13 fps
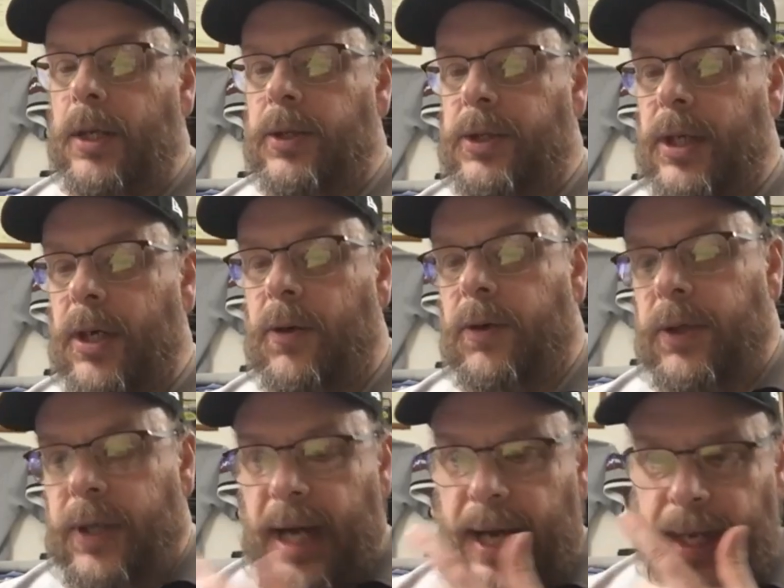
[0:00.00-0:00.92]
So
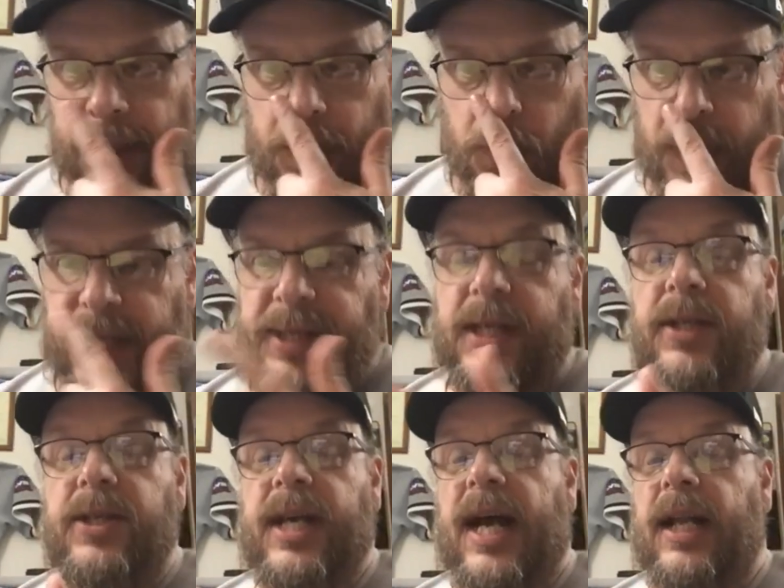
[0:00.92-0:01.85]
you got Luis
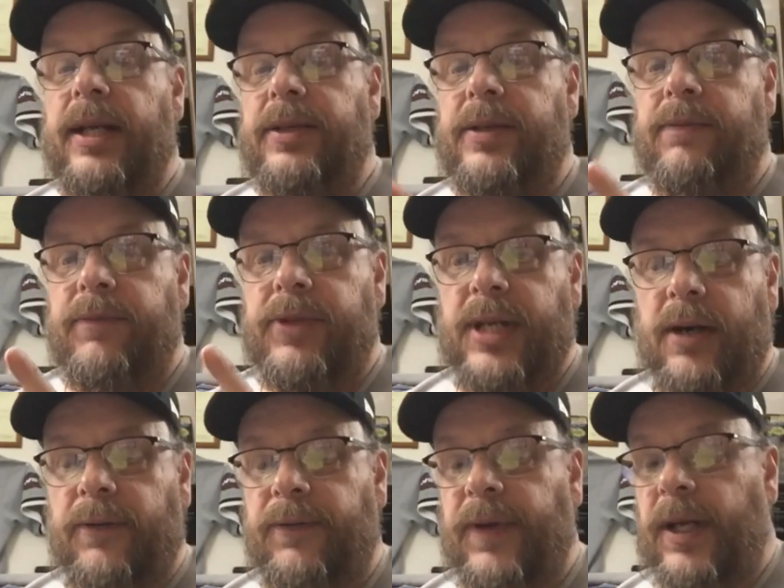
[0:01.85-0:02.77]
Gonzalez,
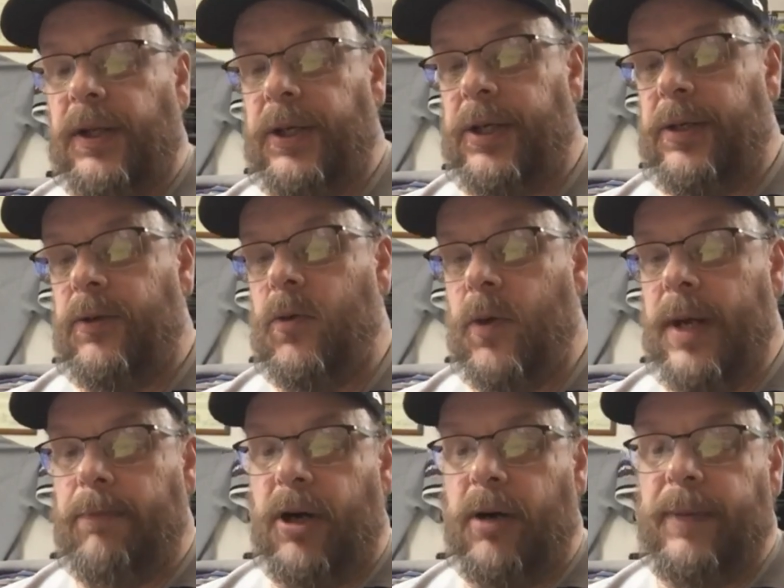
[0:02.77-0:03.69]
center fielder, who
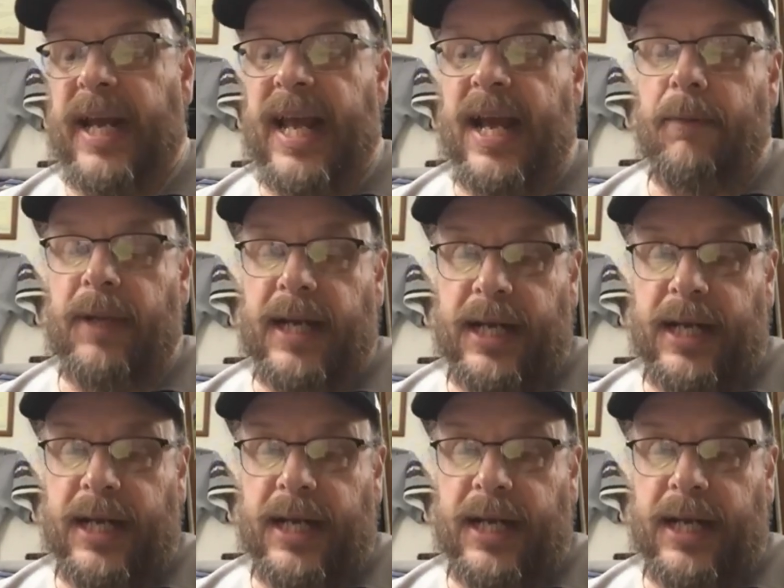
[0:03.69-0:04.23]
at Birmingham